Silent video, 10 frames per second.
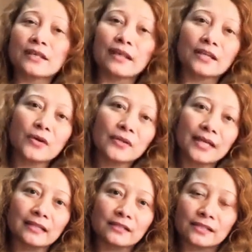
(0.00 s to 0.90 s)
they don't
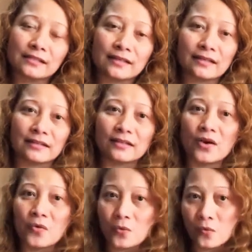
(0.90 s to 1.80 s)
understand
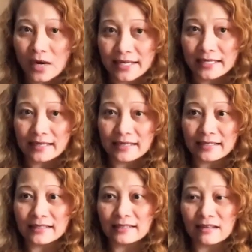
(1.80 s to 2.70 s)
what it is,